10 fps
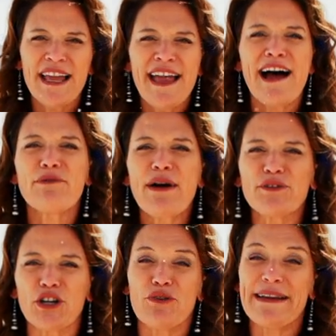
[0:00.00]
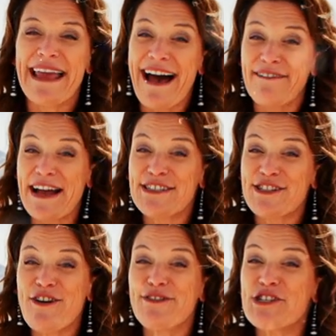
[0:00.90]
However, we have had
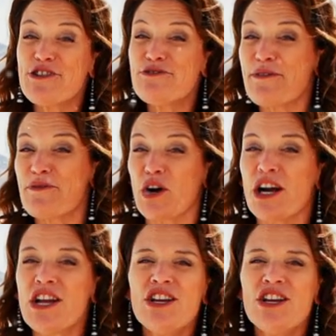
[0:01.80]
snow in June before.